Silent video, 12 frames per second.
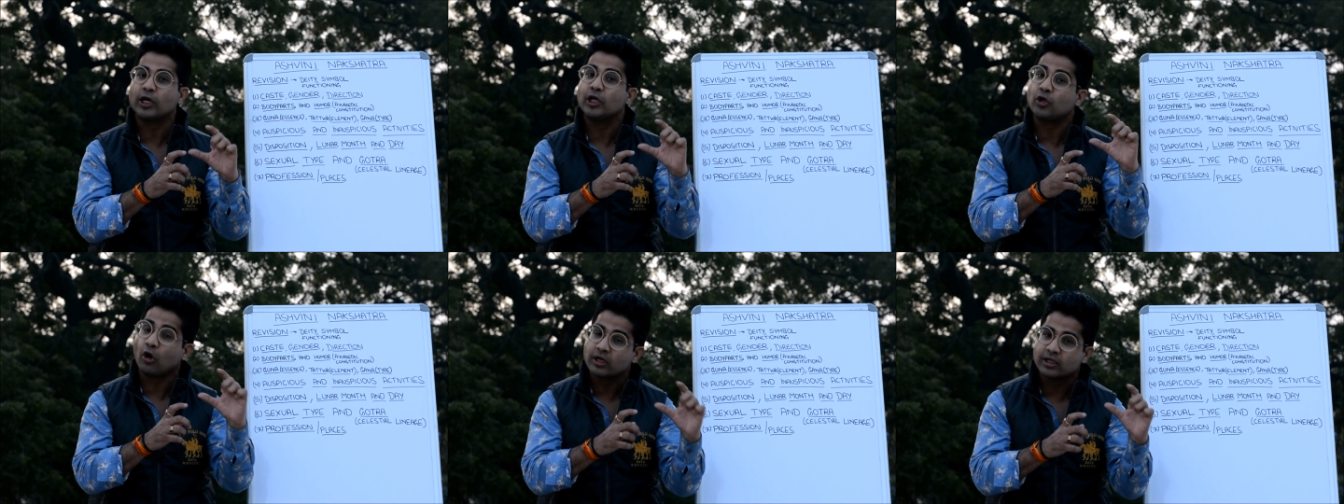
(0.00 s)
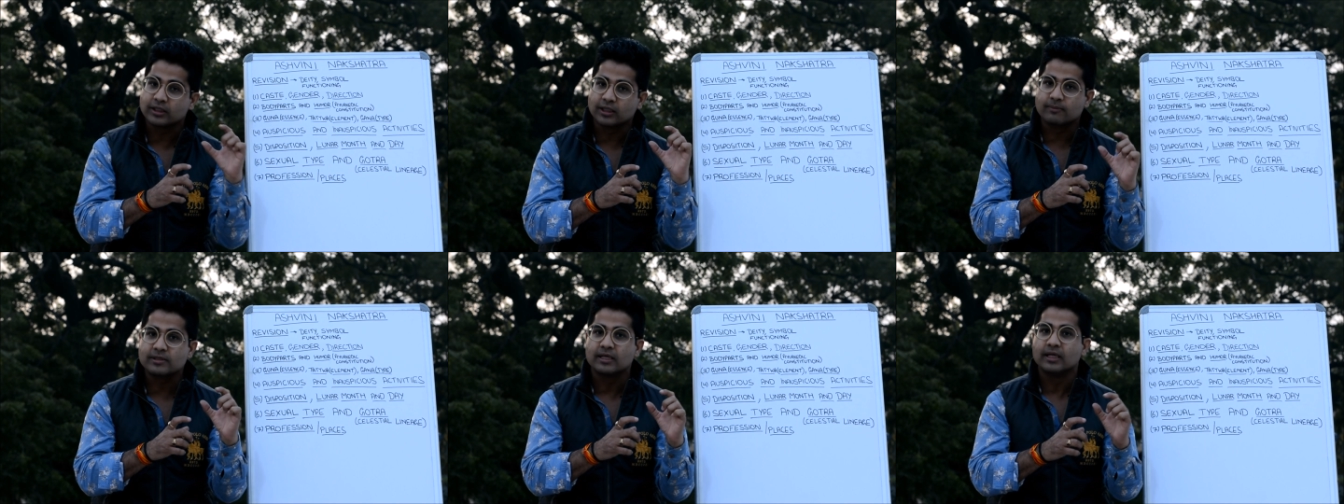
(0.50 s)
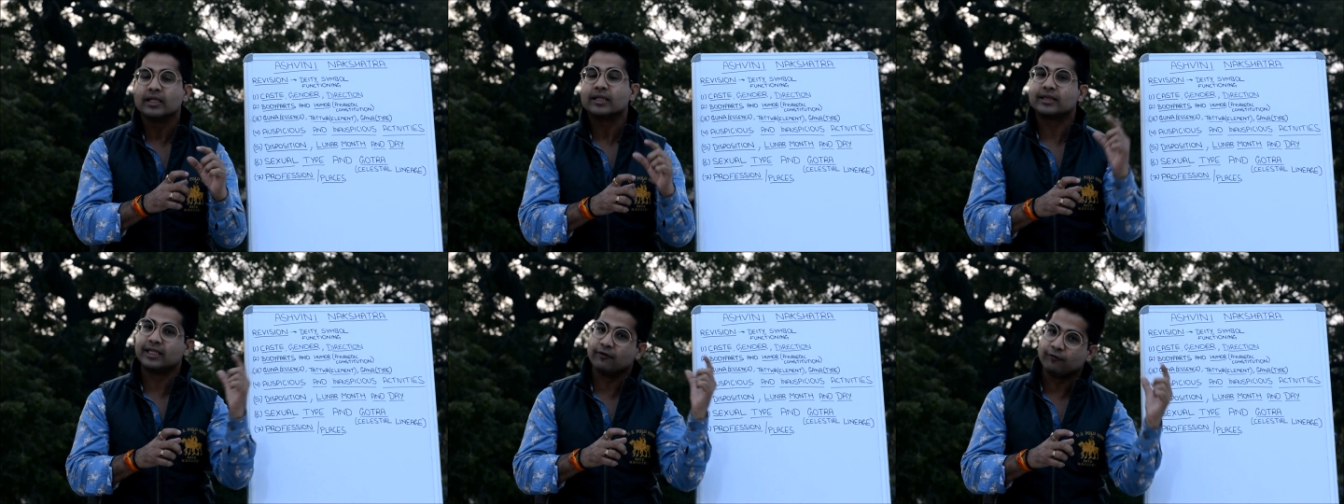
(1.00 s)
a longer terms,
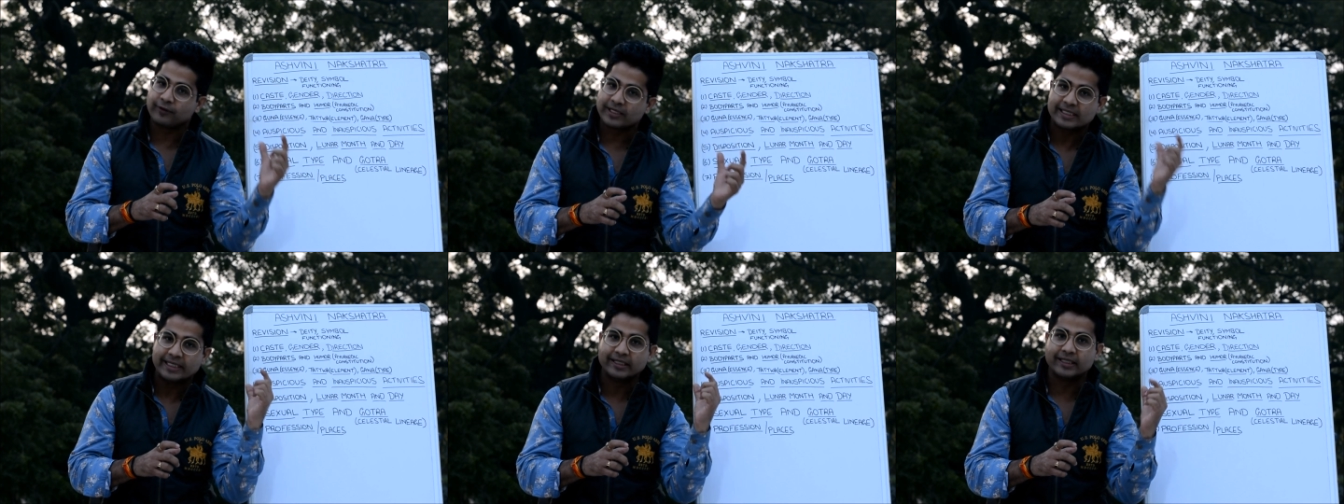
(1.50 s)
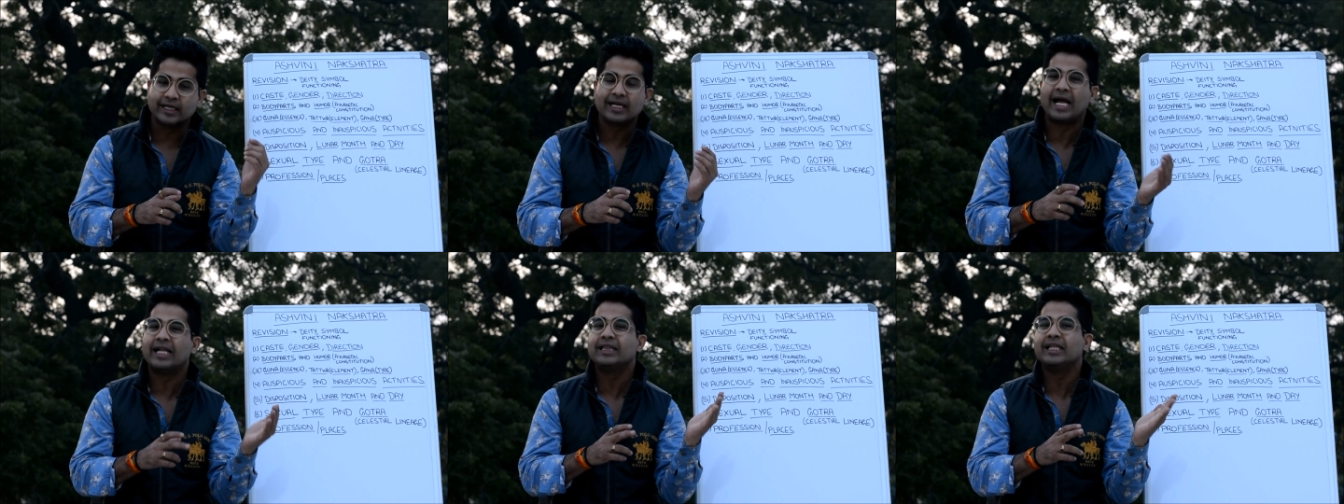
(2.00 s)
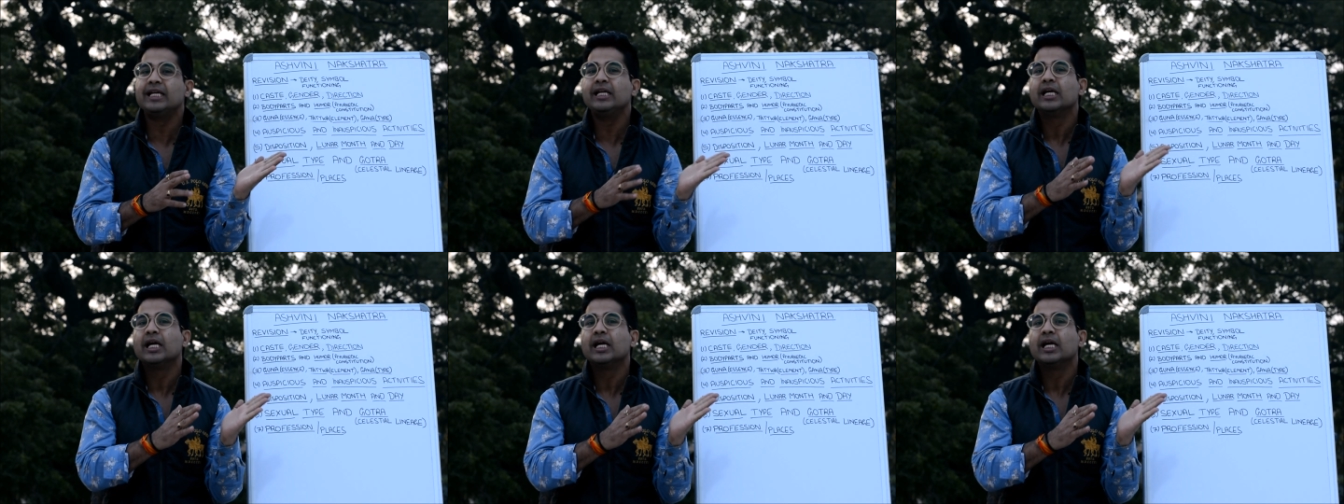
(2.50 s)
they face heat there, and they